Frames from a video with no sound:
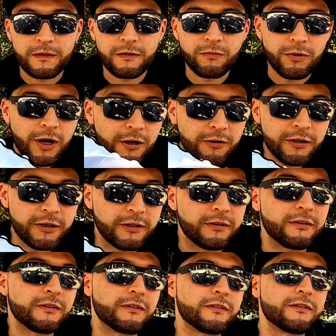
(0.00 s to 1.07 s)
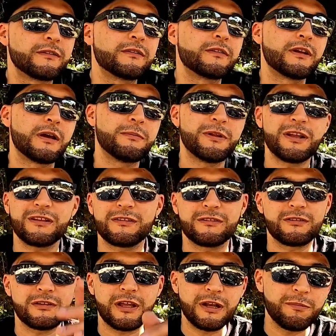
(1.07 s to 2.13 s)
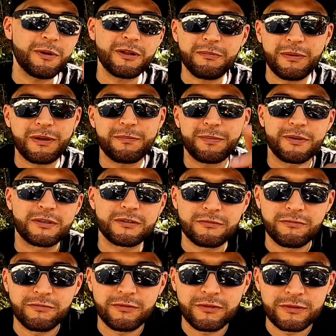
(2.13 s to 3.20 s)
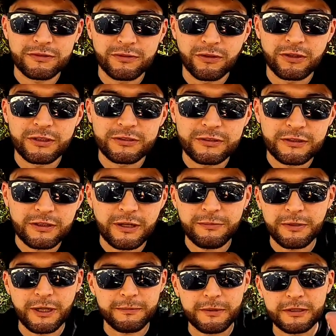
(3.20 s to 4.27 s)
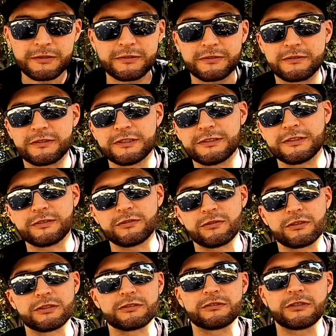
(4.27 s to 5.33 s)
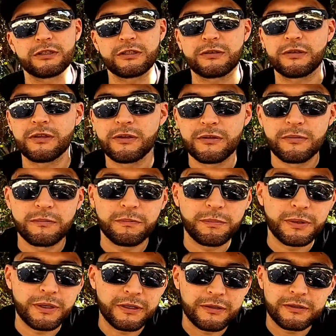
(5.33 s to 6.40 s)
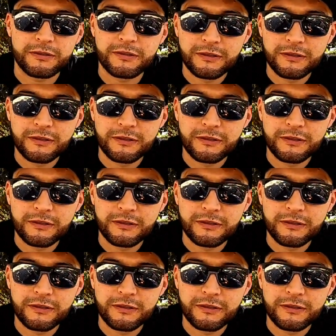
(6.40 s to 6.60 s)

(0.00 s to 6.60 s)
the rarity I mean anybody can buy a pair of Jordans I mean I'm not dissing Jordans or nothing but